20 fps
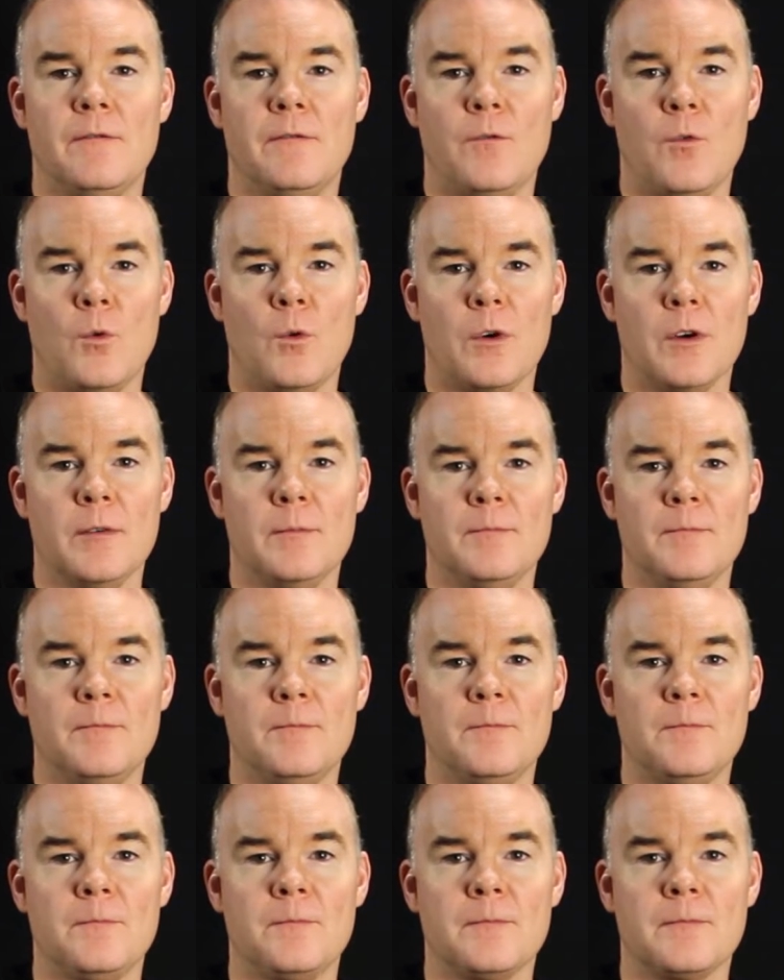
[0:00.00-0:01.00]
four.
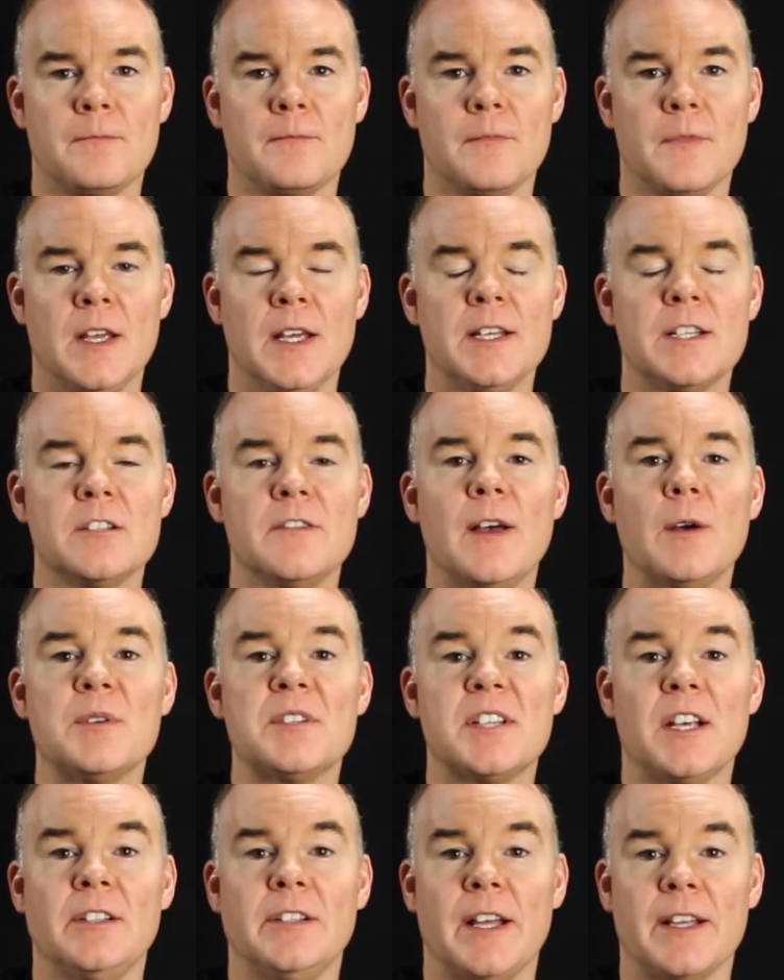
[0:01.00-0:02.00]
So that
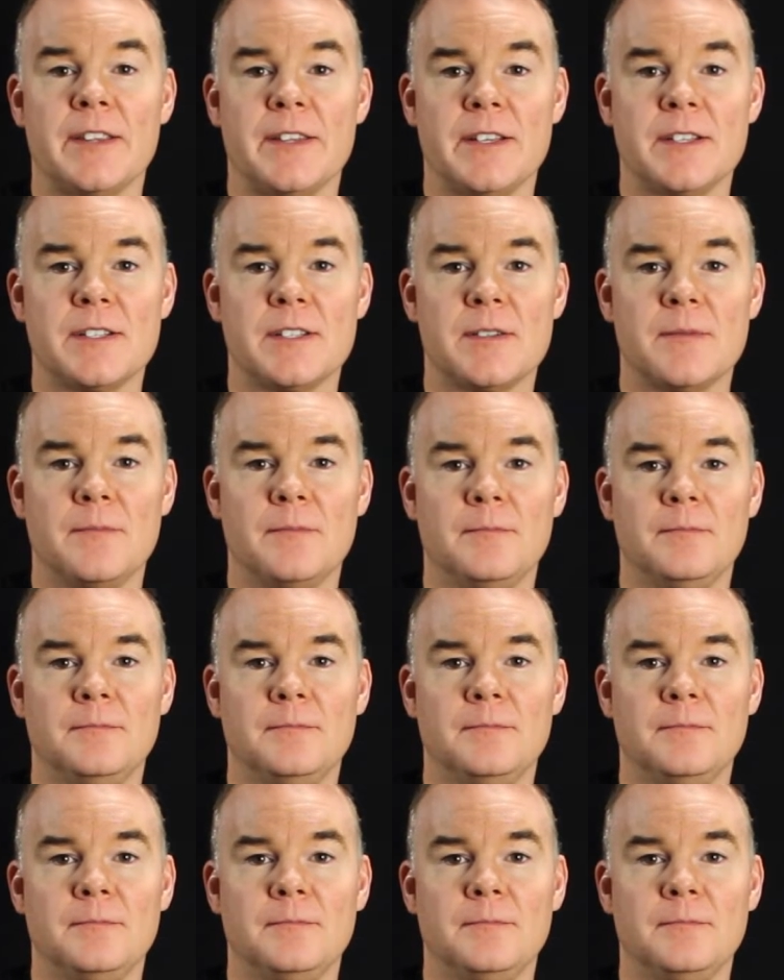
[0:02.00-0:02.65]
would sound like this.